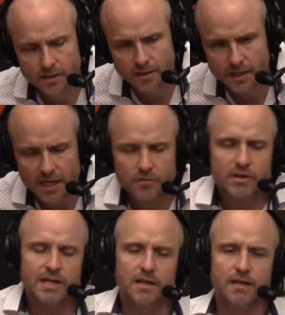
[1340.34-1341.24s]
can I
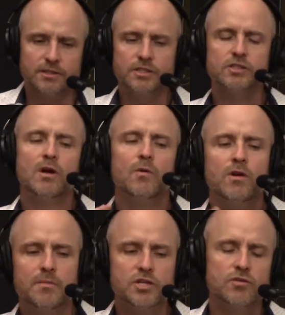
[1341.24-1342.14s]
create just so I want
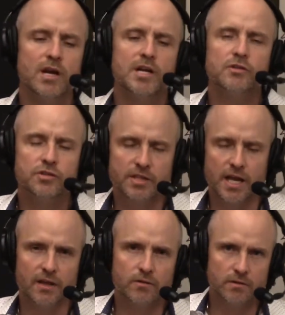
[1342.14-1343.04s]
to make sure I
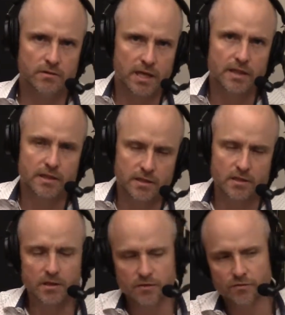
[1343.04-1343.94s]
understand, like
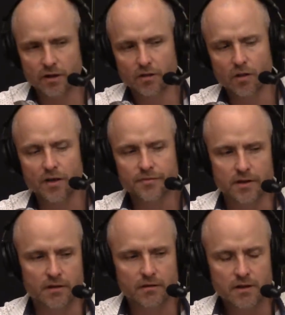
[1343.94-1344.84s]
you said a lot
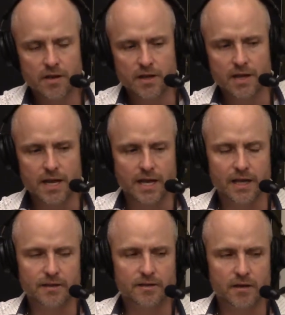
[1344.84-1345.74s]
there,
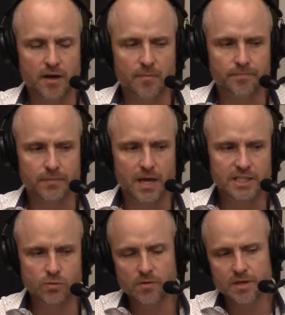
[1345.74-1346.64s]
and I
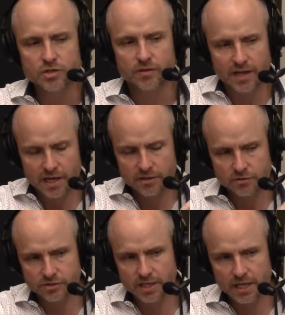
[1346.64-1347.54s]
just want to make sure that I
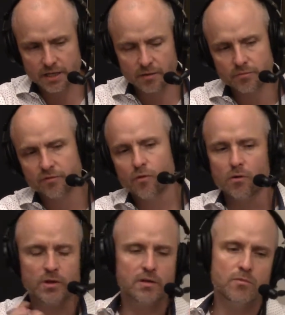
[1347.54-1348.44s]
understand it
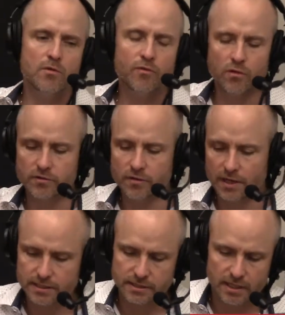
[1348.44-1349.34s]
before we move forward to the
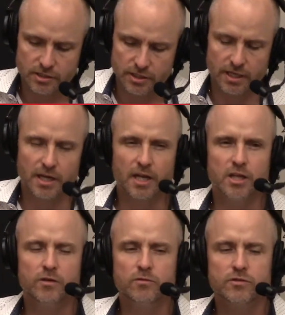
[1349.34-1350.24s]
next section. And I'm going to
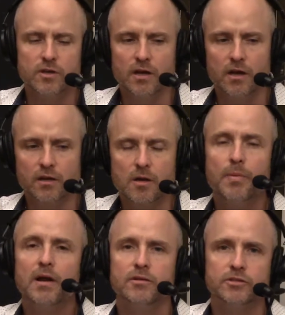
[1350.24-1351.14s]
use
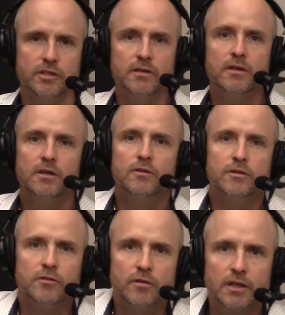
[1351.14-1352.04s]
comparison to
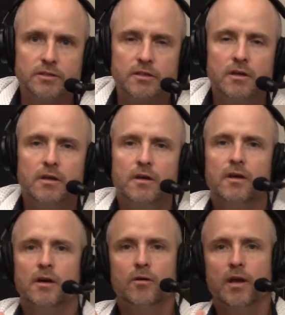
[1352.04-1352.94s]
do this.
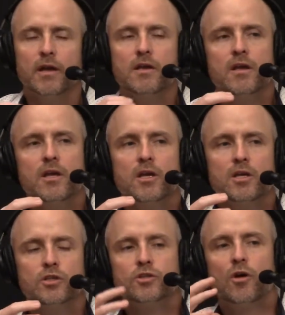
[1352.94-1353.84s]
Okay.
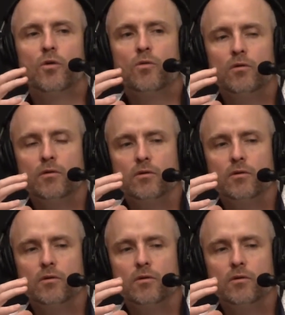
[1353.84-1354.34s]
So